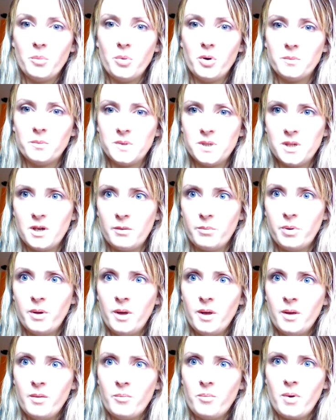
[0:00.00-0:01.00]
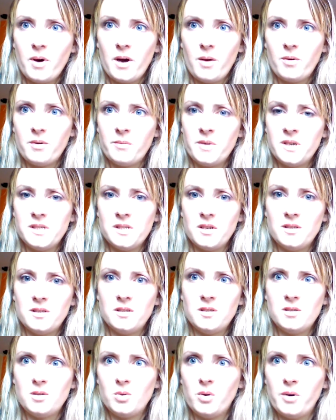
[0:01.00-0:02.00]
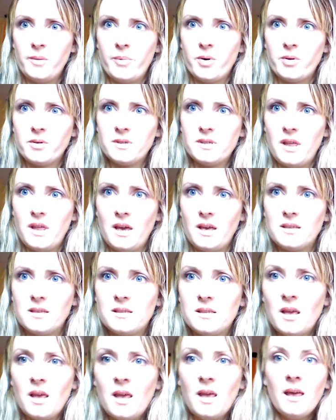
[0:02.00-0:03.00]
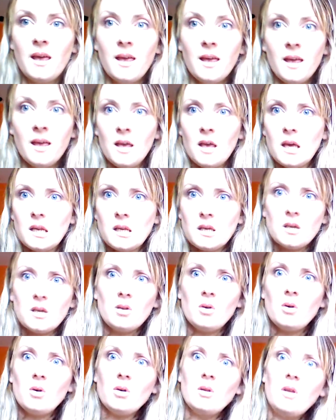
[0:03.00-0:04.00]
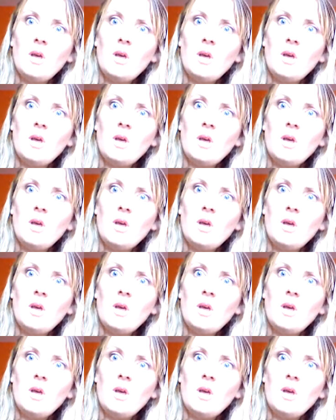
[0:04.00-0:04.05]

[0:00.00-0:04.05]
propped up by one of my son's toy box things, and it could all